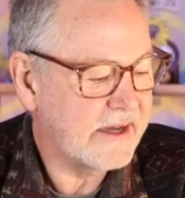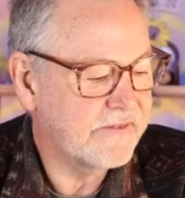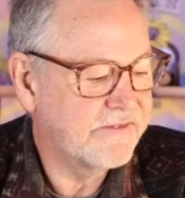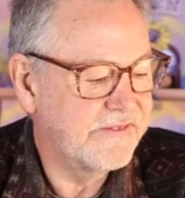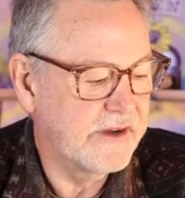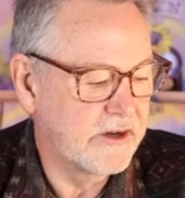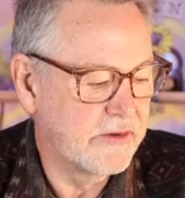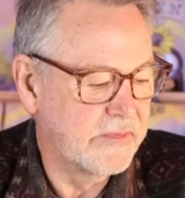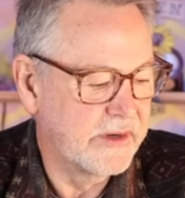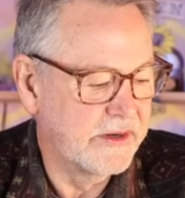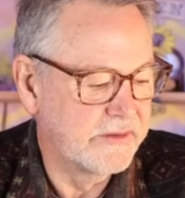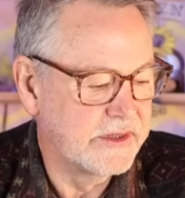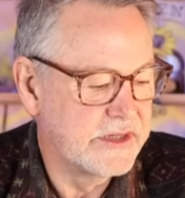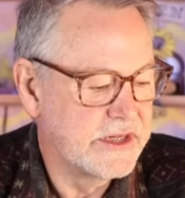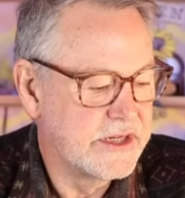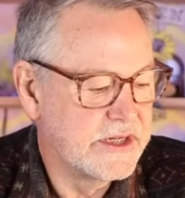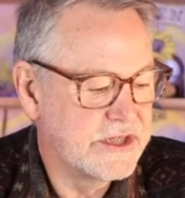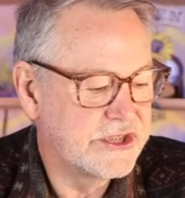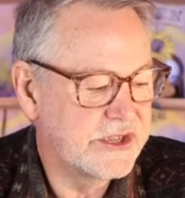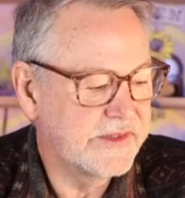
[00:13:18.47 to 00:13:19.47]
pheromone?
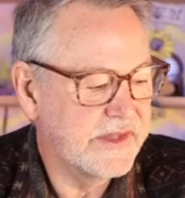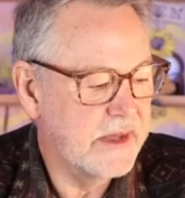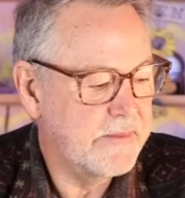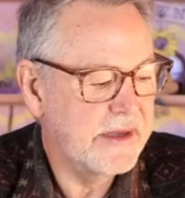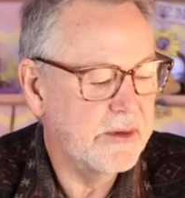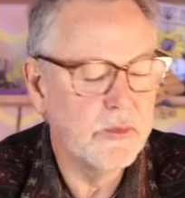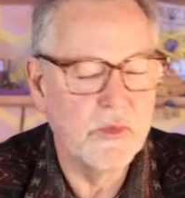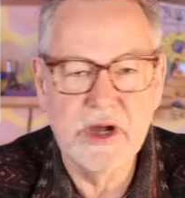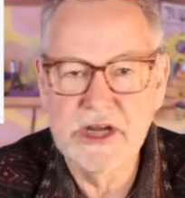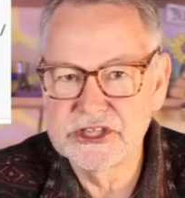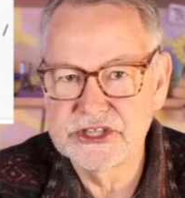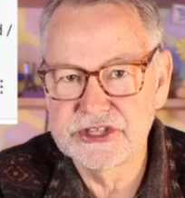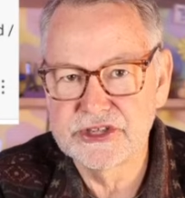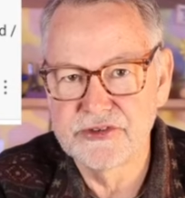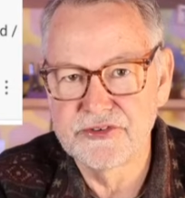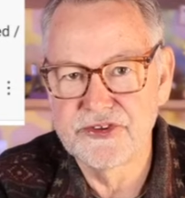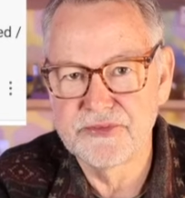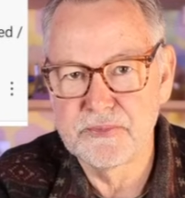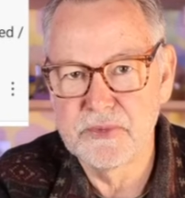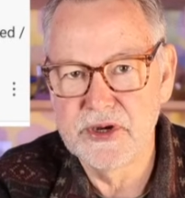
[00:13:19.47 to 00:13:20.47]
Should they be washed
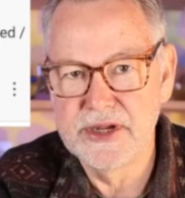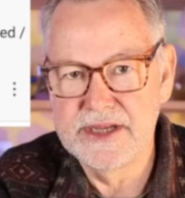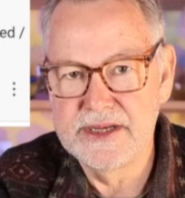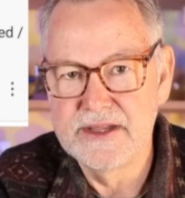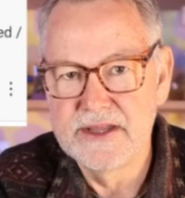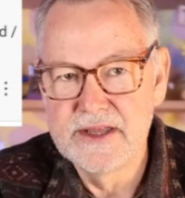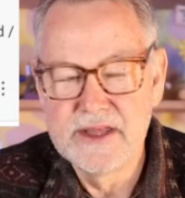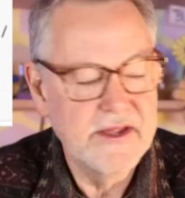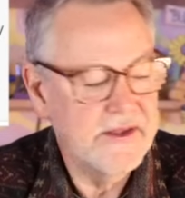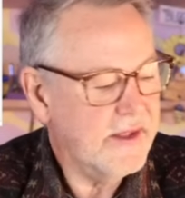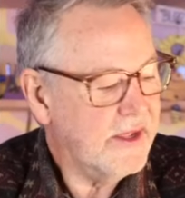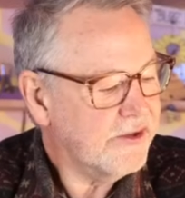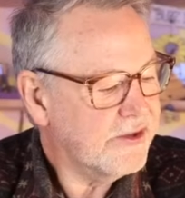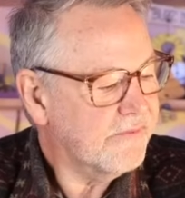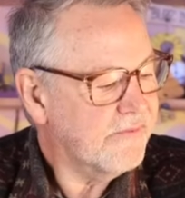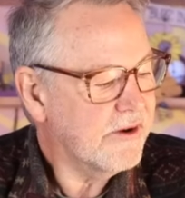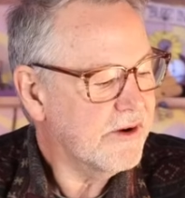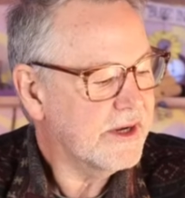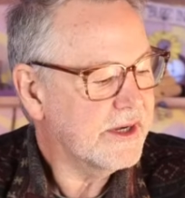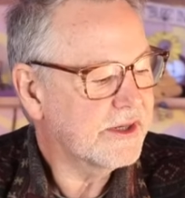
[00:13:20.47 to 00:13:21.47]
or sprayed? That's
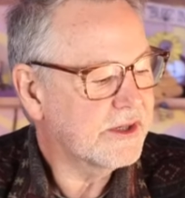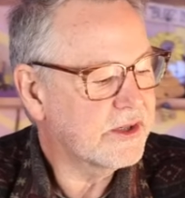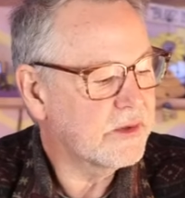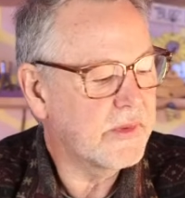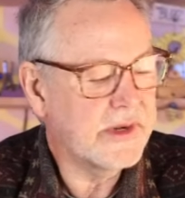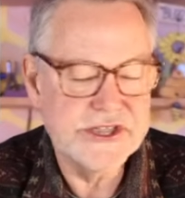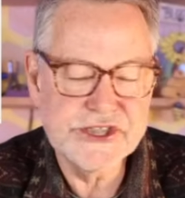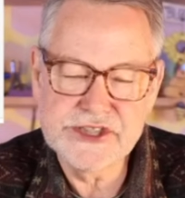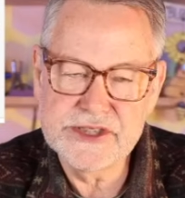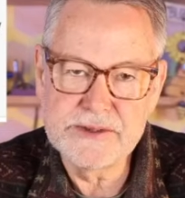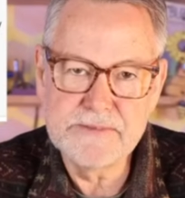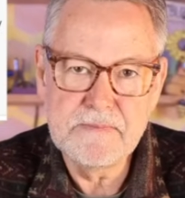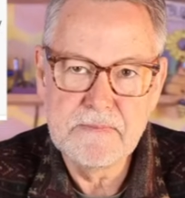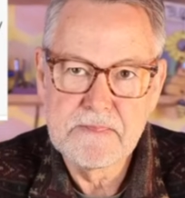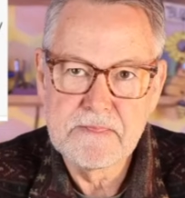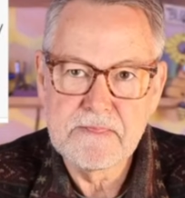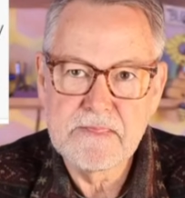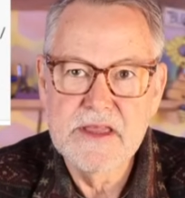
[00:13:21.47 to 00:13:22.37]
a very good question.